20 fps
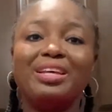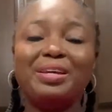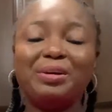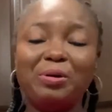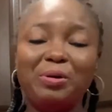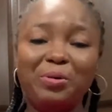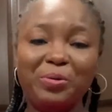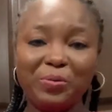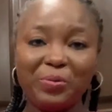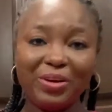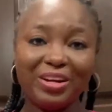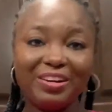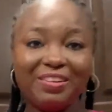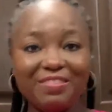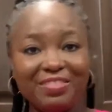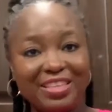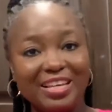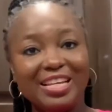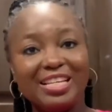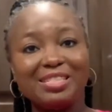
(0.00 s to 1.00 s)
one of the
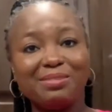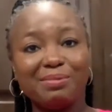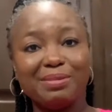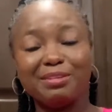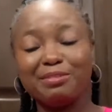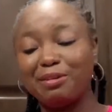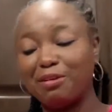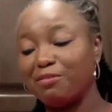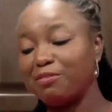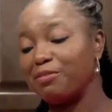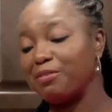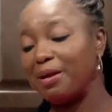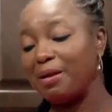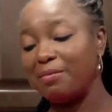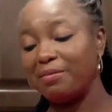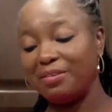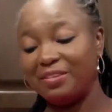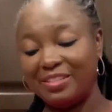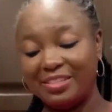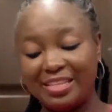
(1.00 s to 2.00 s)
things with the Grove Collaborative
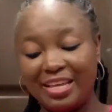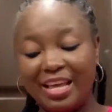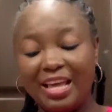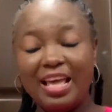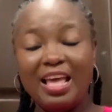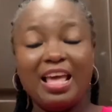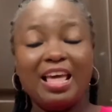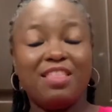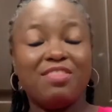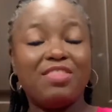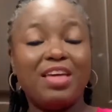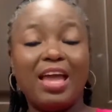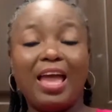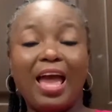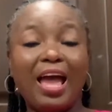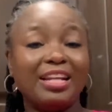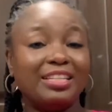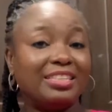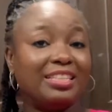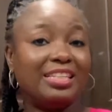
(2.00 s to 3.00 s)
is they
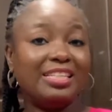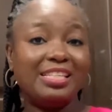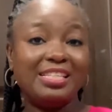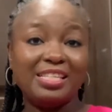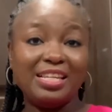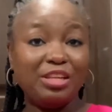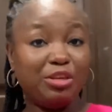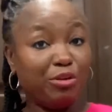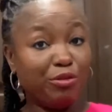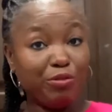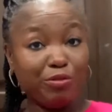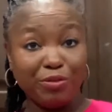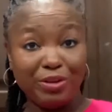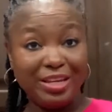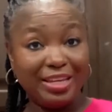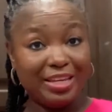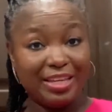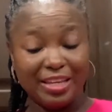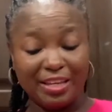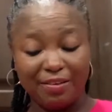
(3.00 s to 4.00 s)
actually send you free
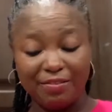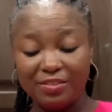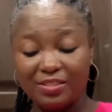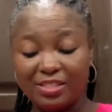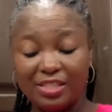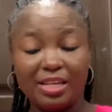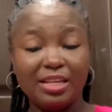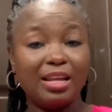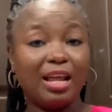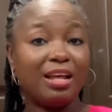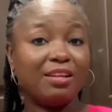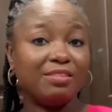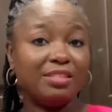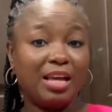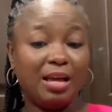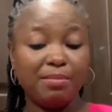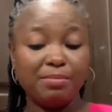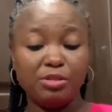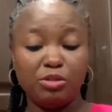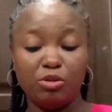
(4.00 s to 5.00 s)
gifts. And a lot of
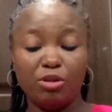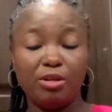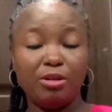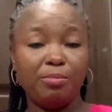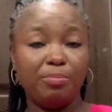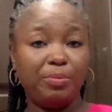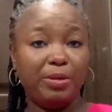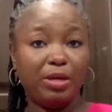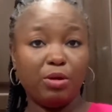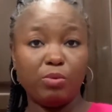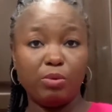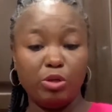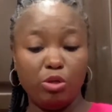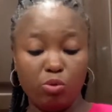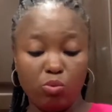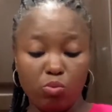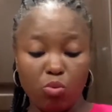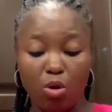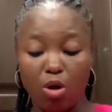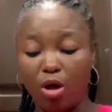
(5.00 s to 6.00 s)
times you can pick what
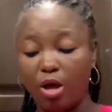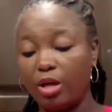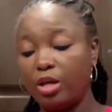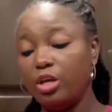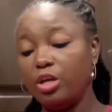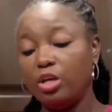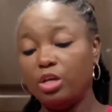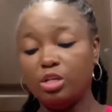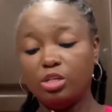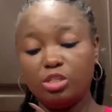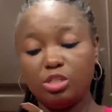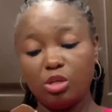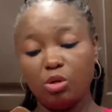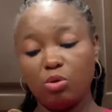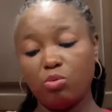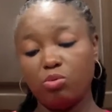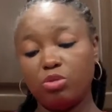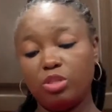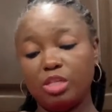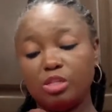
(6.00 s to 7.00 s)
you want.
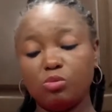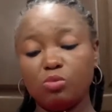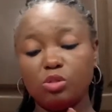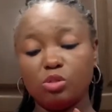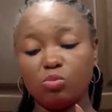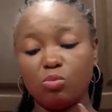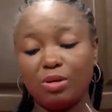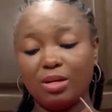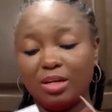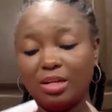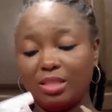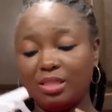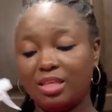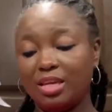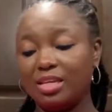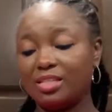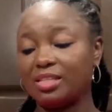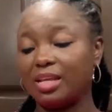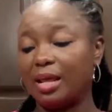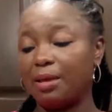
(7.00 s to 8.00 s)
So this was one of the
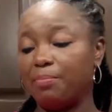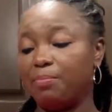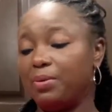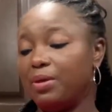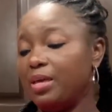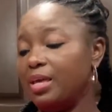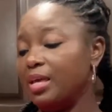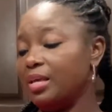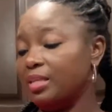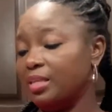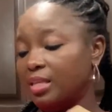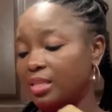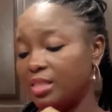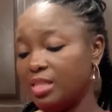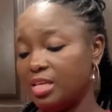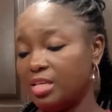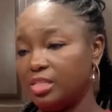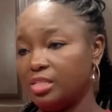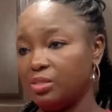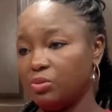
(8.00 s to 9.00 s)
things that I picked.
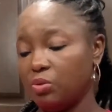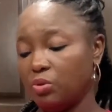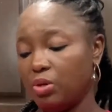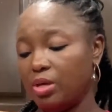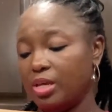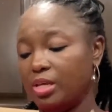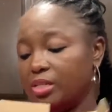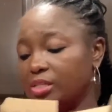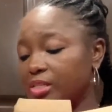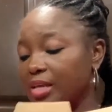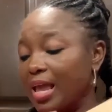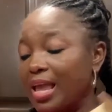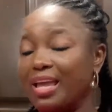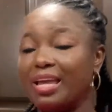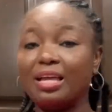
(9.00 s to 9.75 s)
This is a